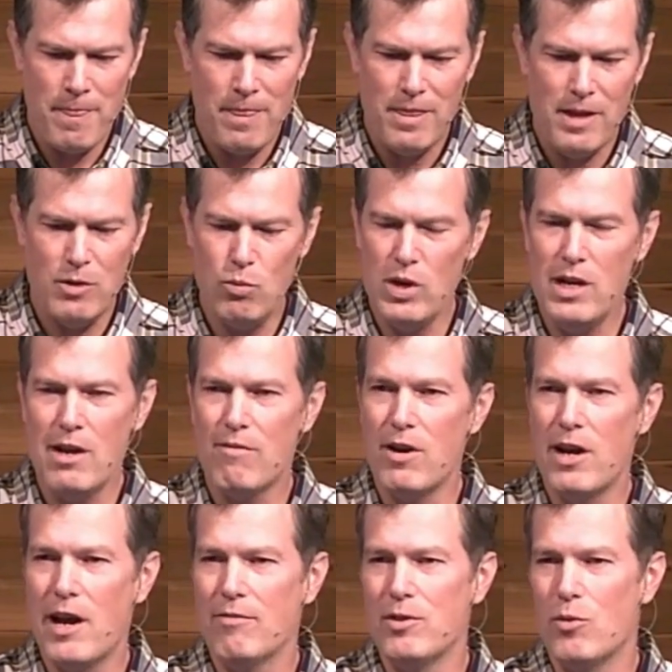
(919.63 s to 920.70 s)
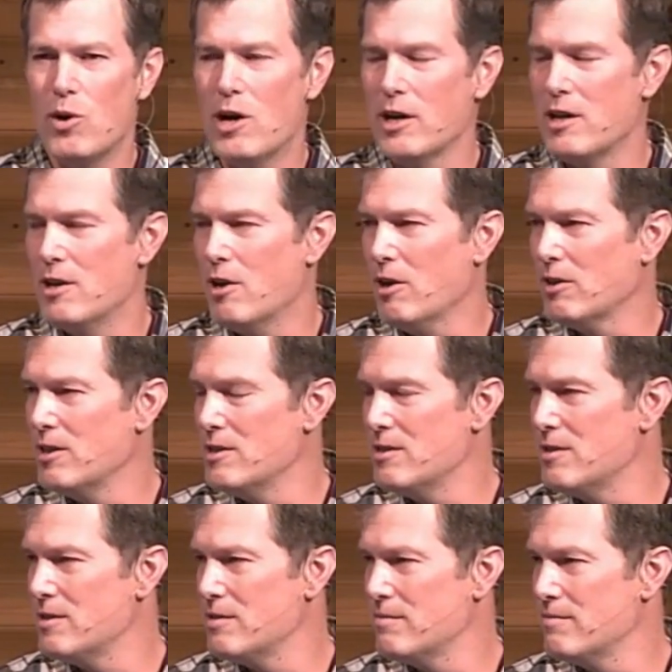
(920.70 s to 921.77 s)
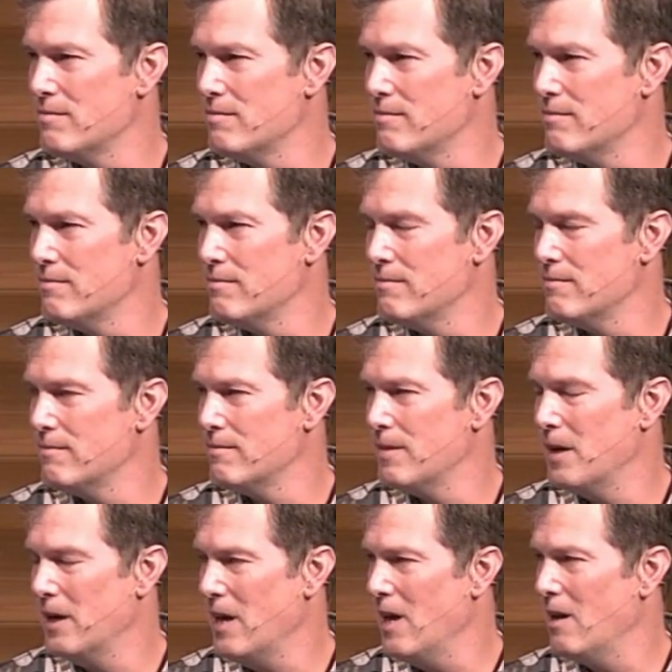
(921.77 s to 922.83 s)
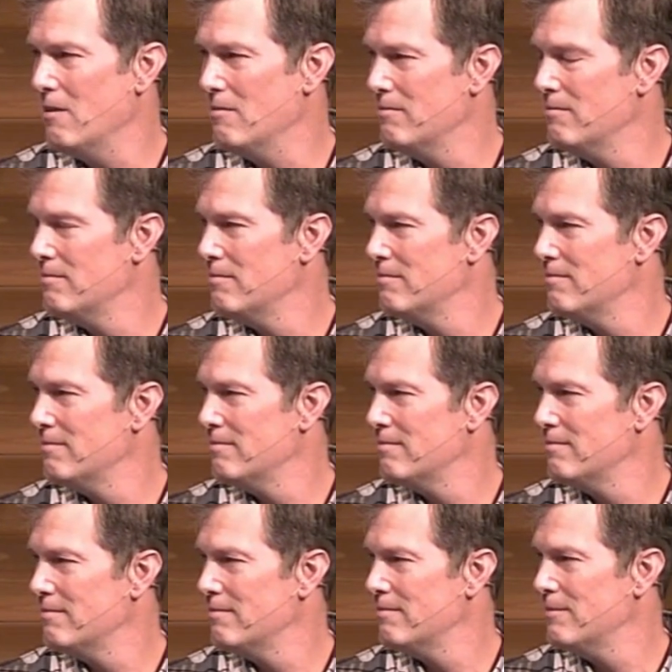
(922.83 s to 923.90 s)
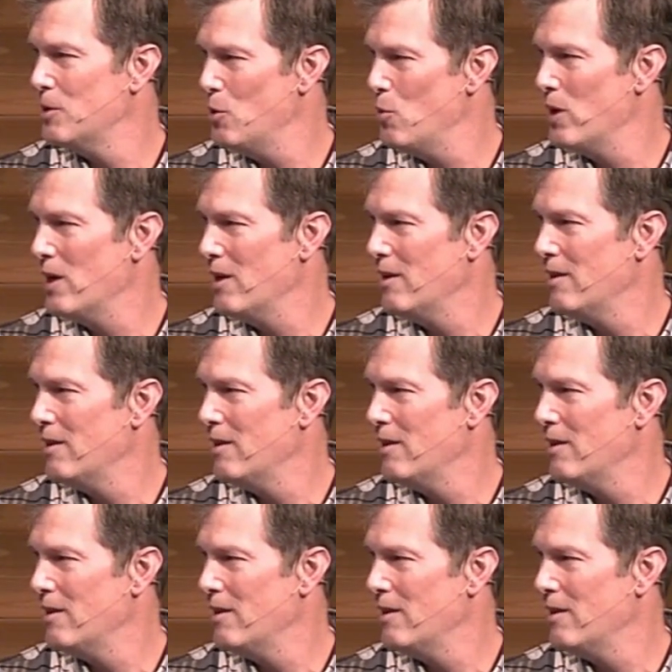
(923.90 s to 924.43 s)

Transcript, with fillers: then we never have to walk in darkness again, do we?